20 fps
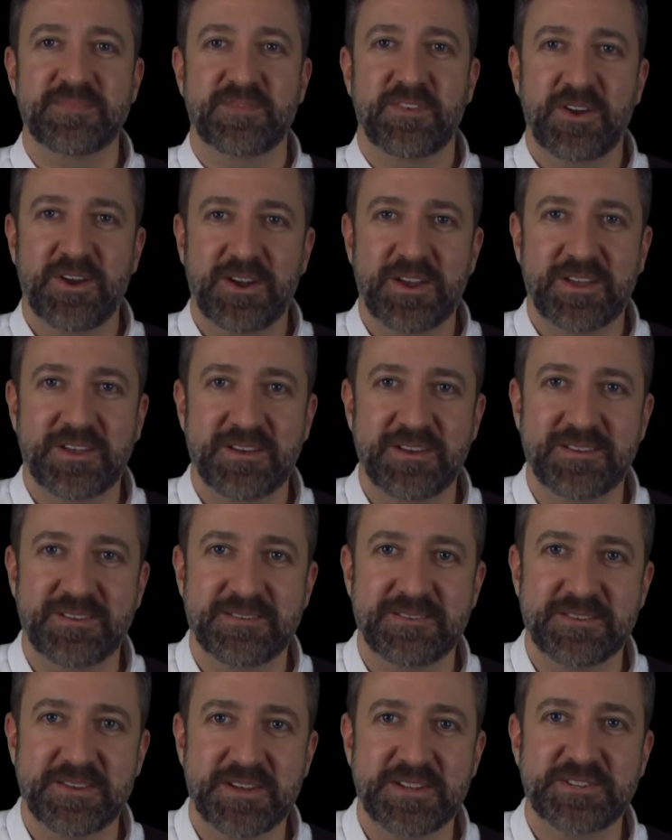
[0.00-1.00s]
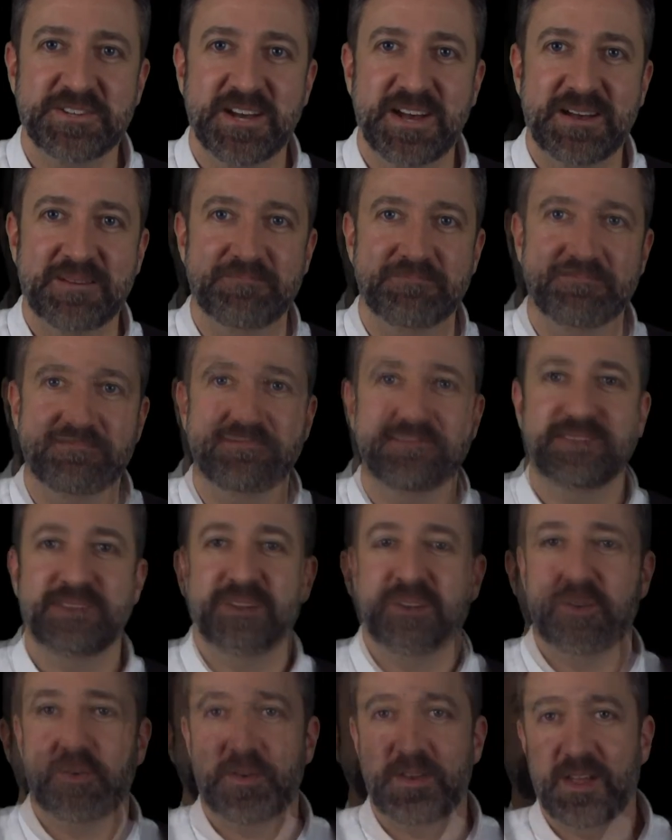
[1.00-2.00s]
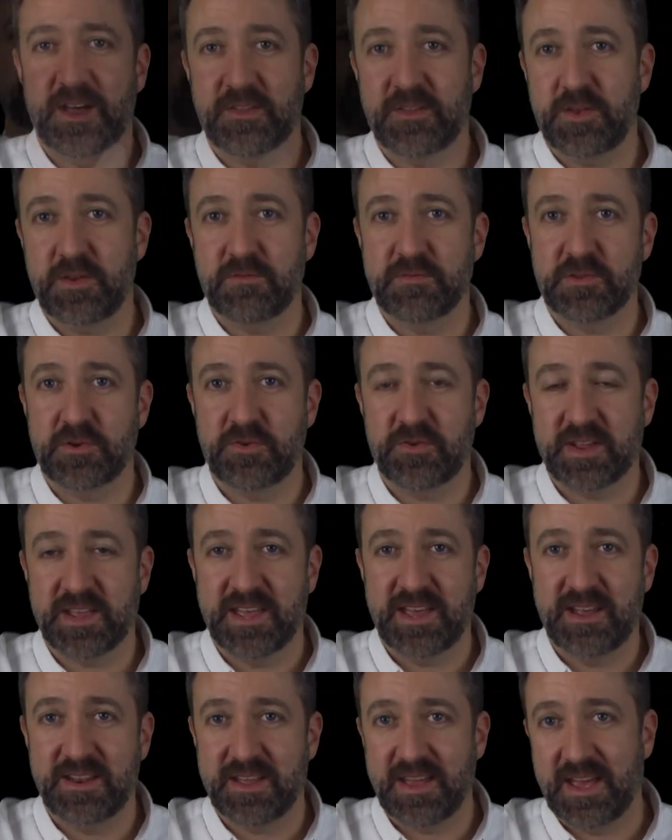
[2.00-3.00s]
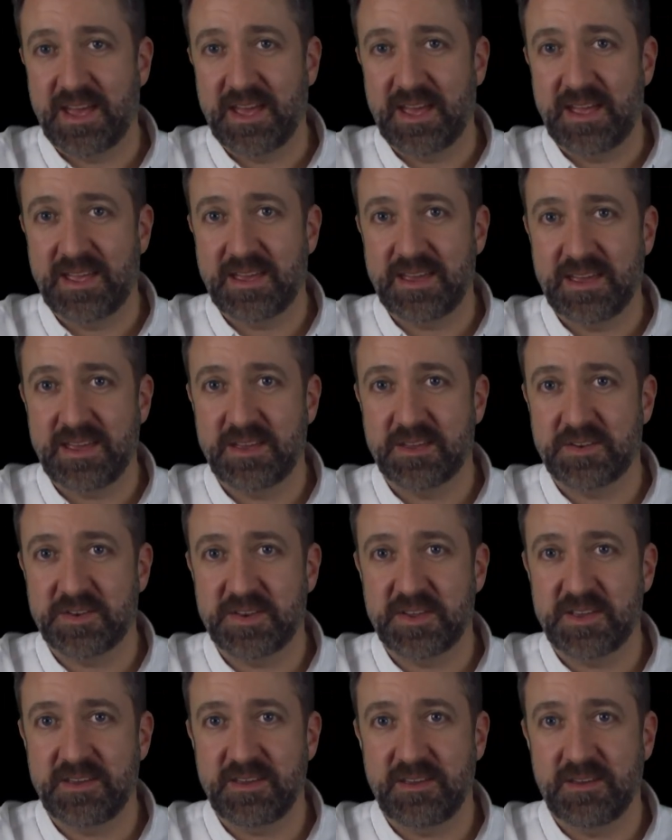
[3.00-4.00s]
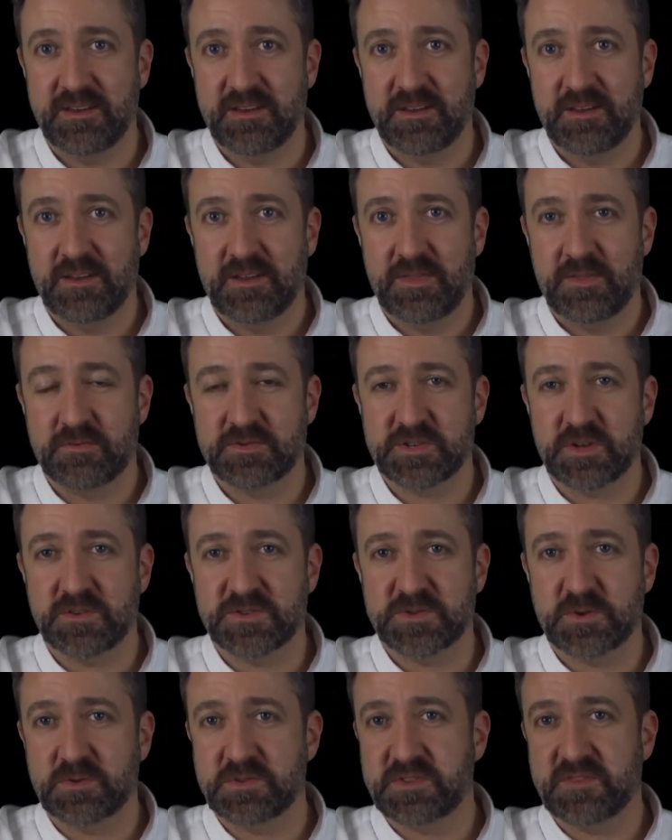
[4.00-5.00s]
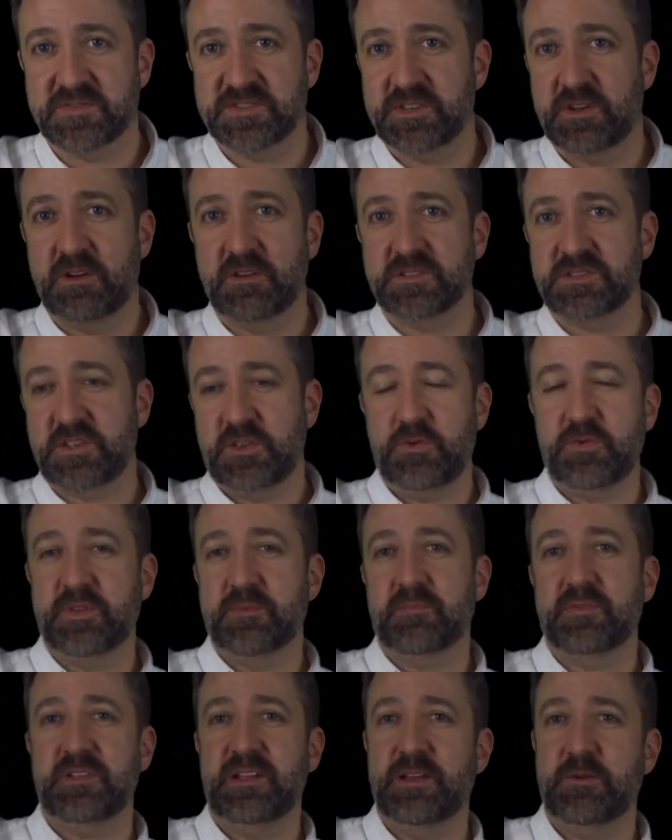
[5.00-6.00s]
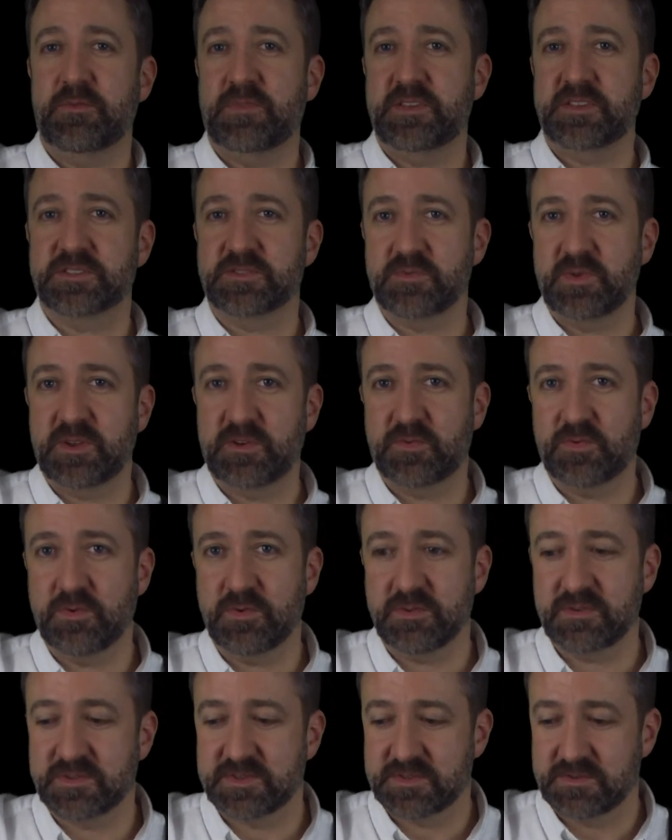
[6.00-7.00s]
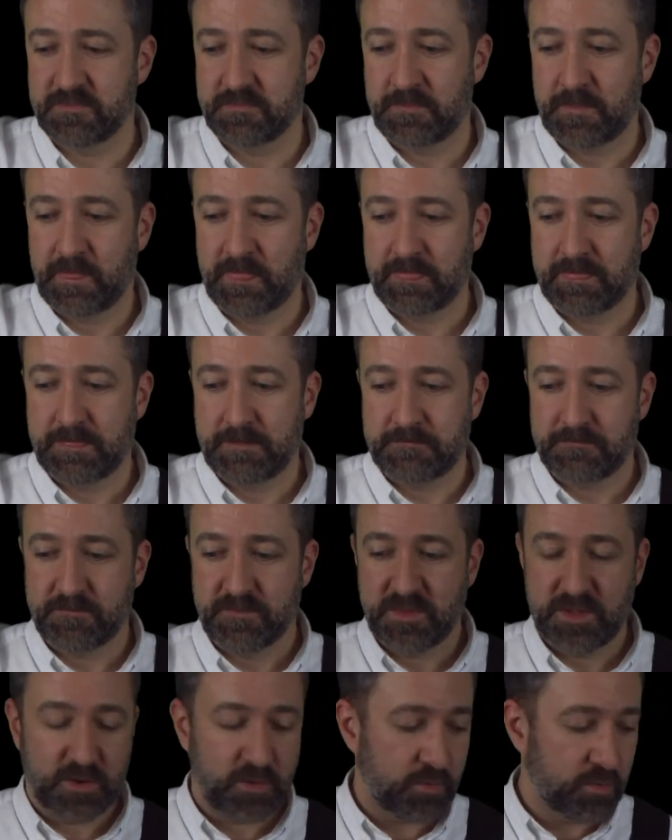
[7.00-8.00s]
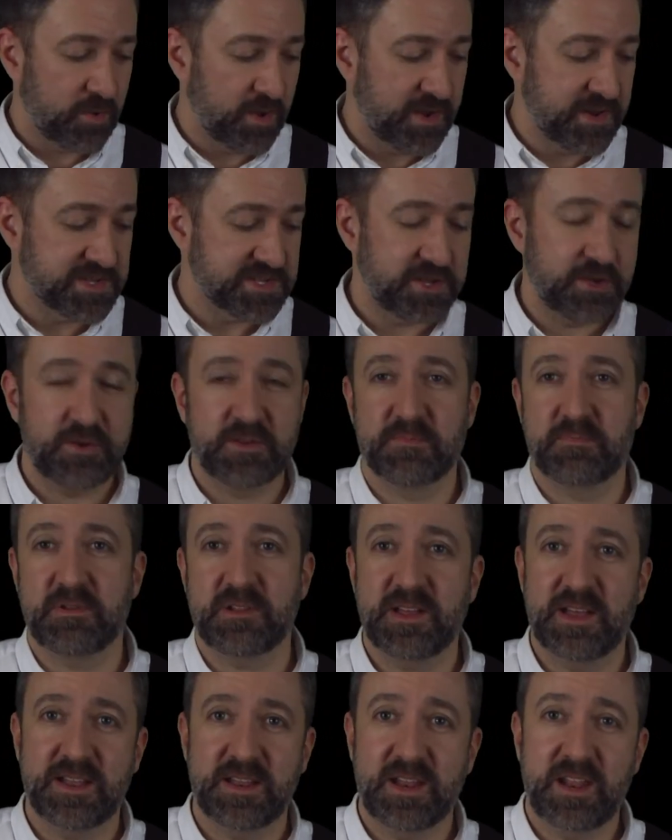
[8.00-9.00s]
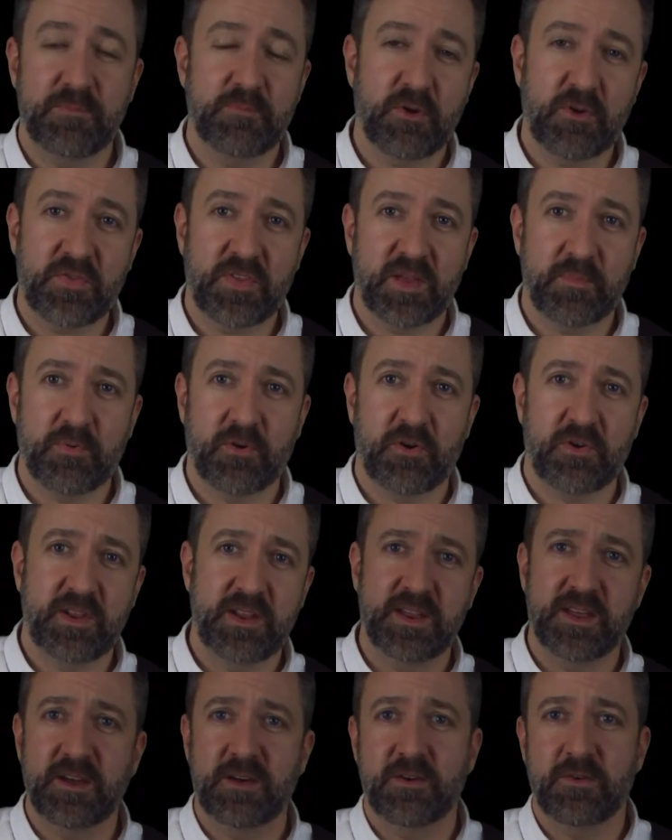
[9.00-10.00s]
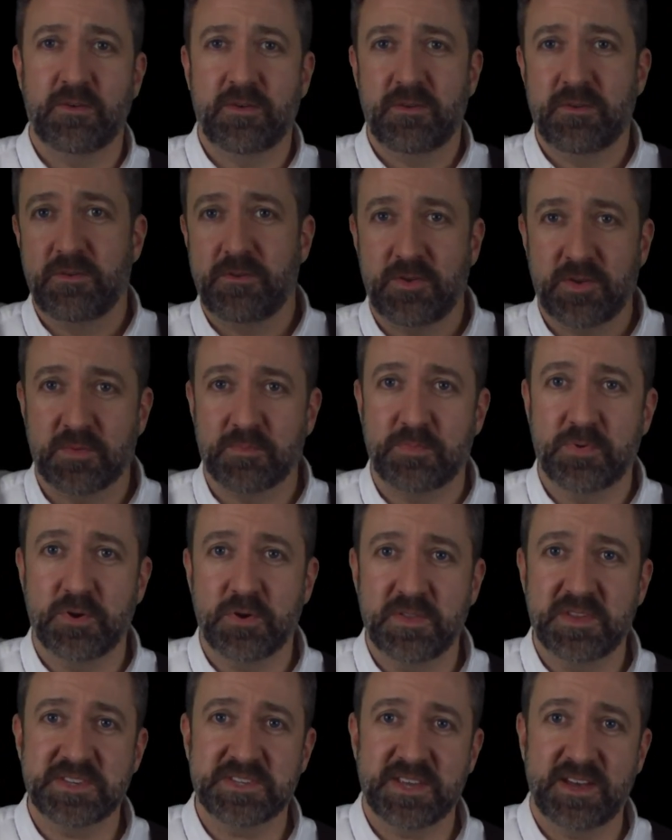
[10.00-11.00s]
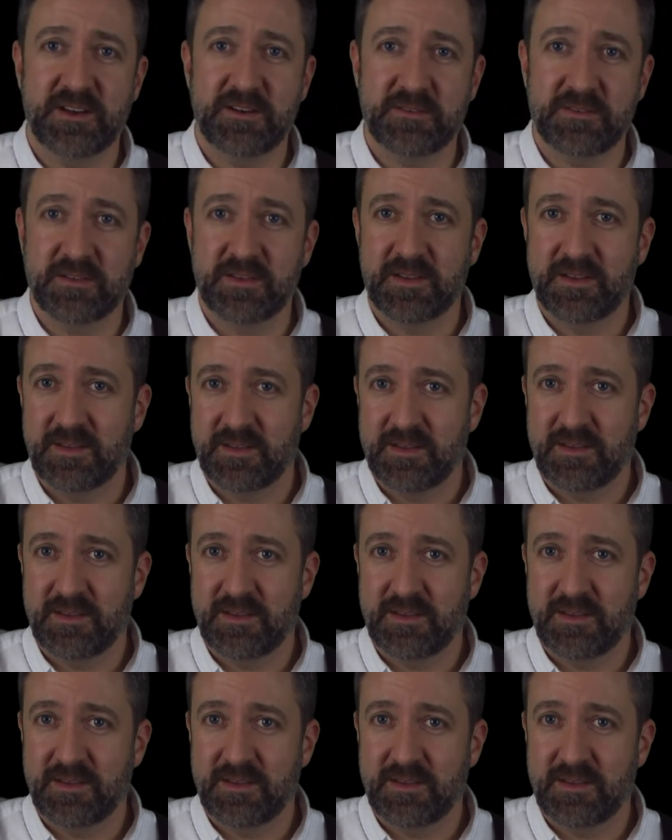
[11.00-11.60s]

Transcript: Very good. Good job. Well, now that you've learned again A, E, and D, there's all sorts of songs that you can play with these 3 chords. You know, one is you can play at any birthday party now. You can pull this out